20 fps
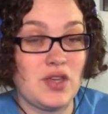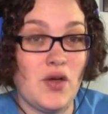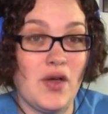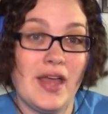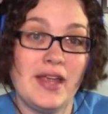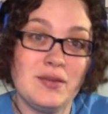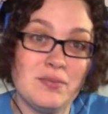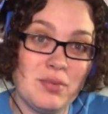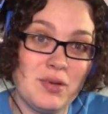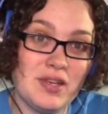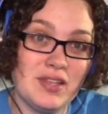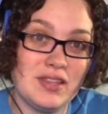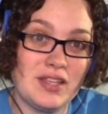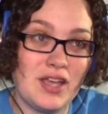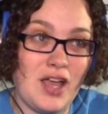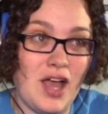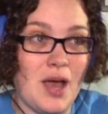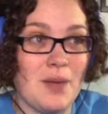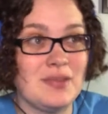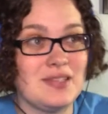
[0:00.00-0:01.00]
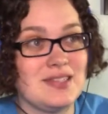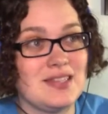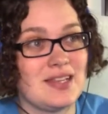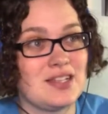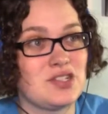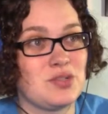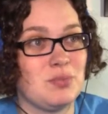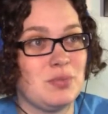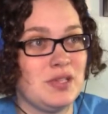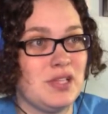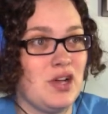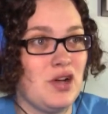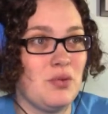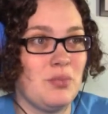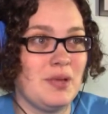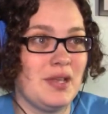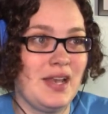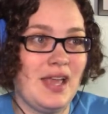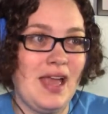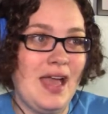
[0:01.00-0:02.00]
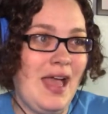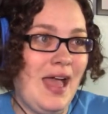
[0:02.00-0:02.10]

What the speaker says: go ahead and put it in the comment section below. But